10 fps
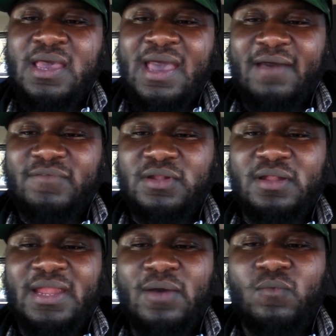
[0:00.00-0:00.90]
having a
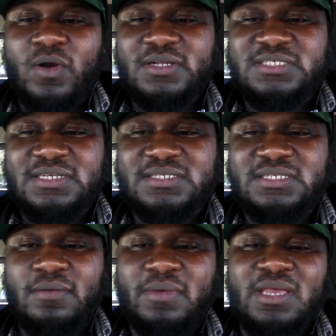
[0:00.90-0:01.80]
network
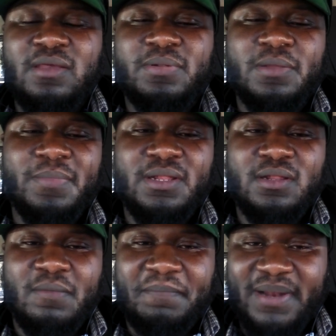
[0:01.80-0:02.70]
system and
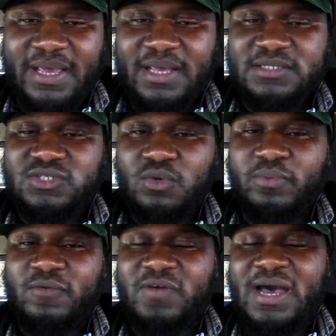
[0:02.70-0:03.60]
implementing a plan to
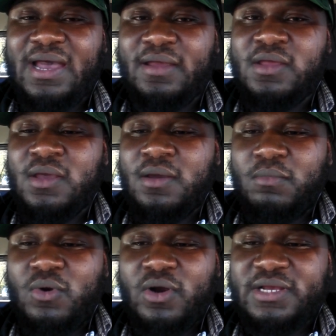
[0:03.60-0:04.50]
provide
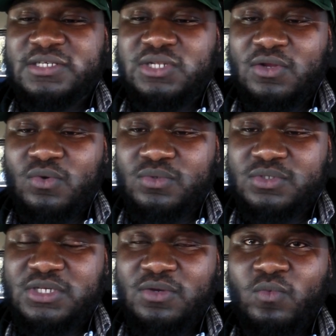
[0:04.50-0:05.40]
mortgage
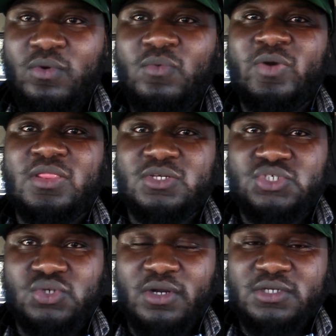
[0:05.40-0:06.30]
loans with a
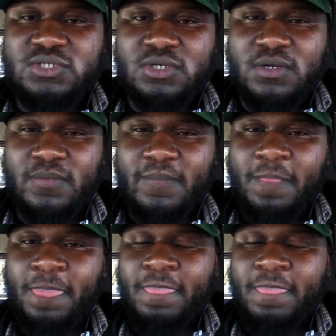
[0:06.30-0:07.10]
shorter term,